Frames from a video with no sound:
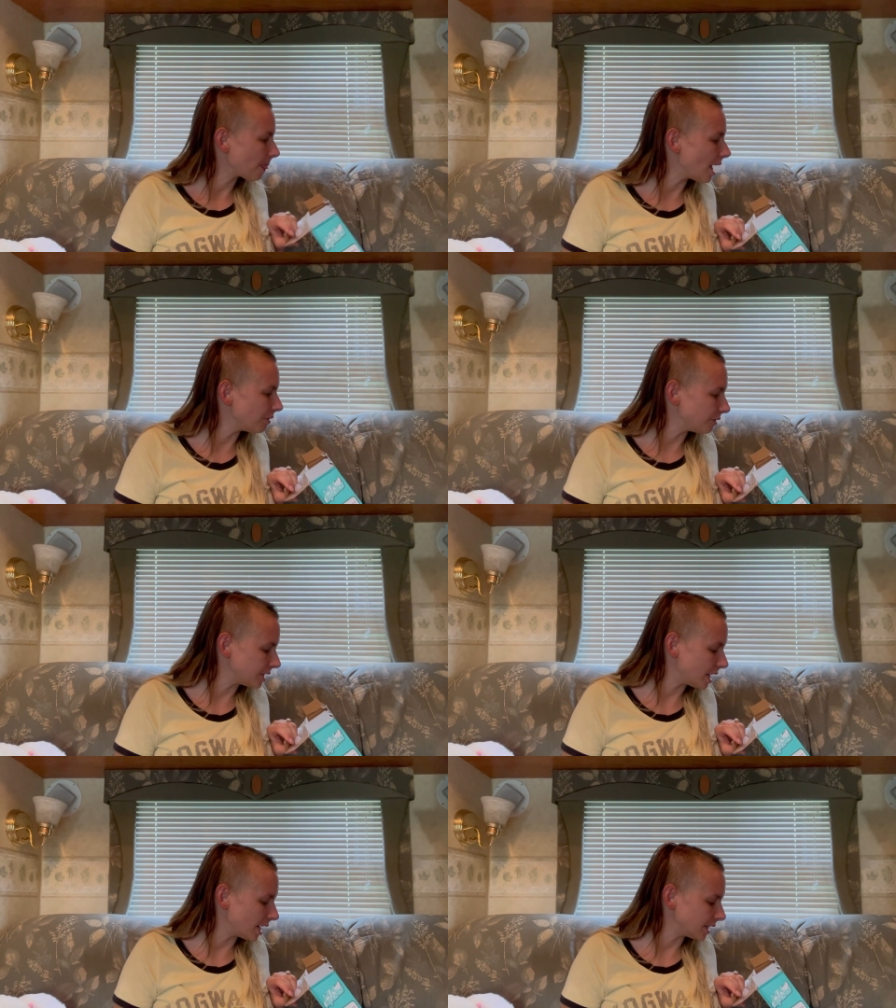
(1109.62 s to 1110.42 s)
every
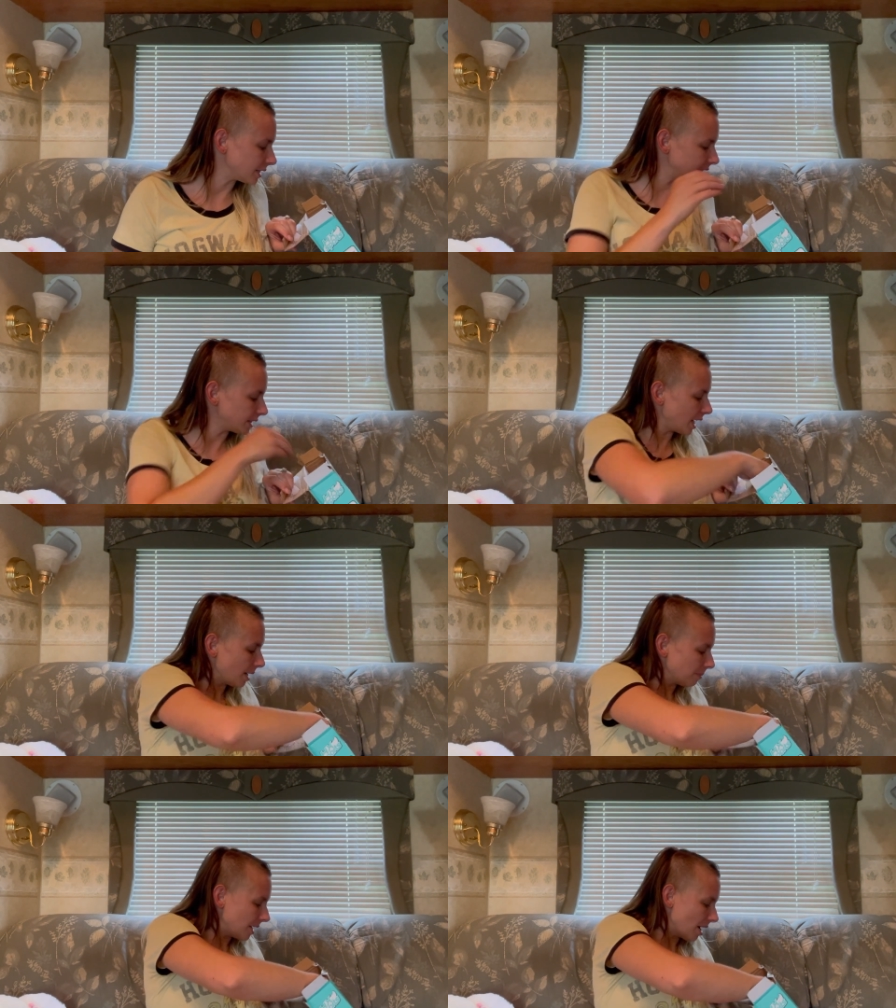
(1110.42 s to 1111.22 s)
day because this
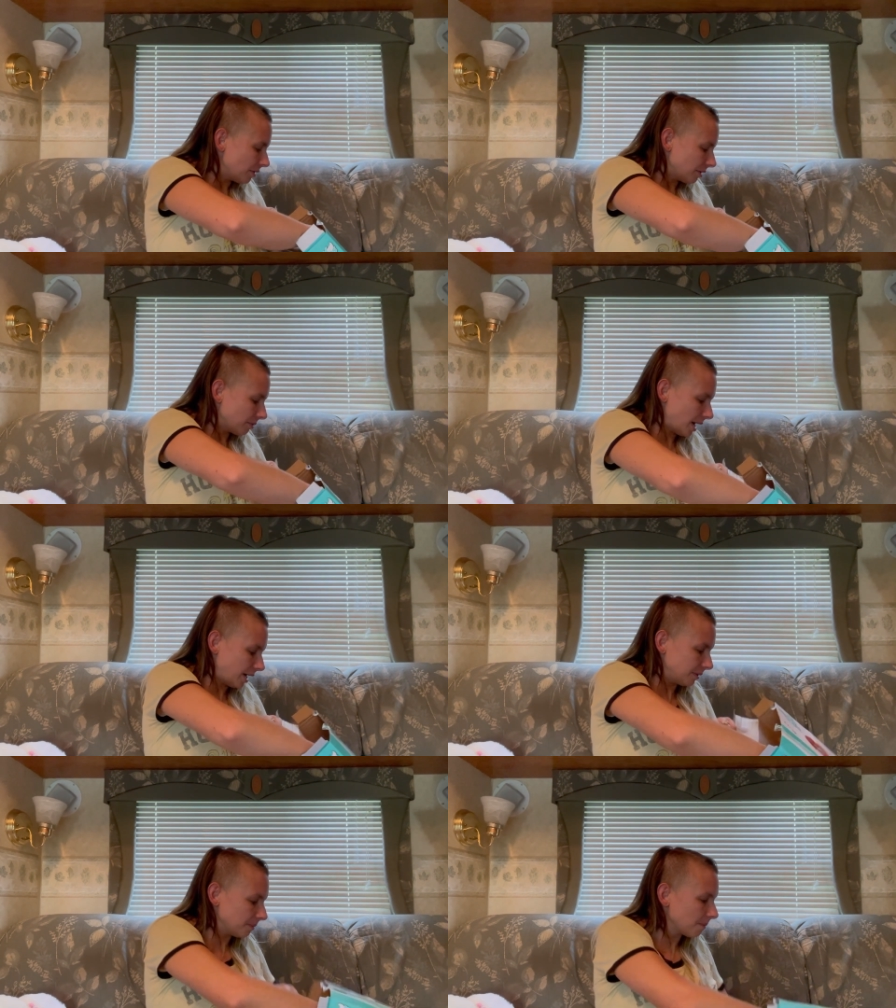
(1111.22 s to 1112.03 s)
can't be out in the
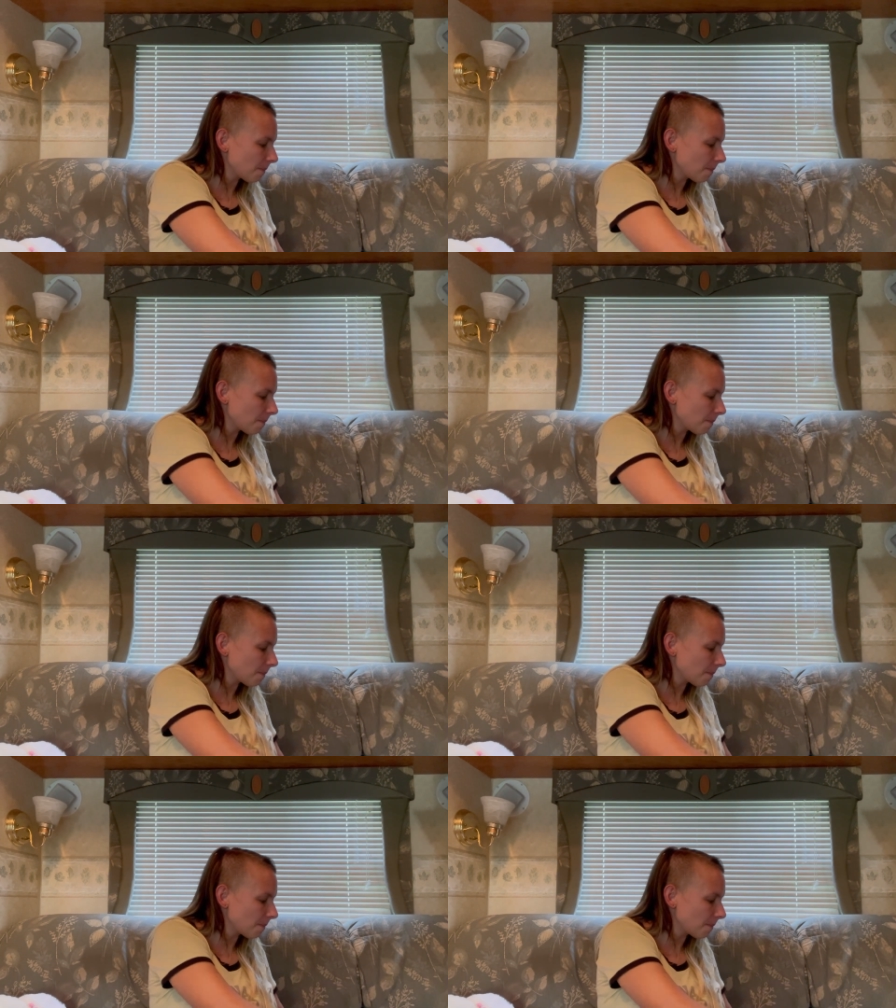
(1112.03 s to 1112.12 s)
rain.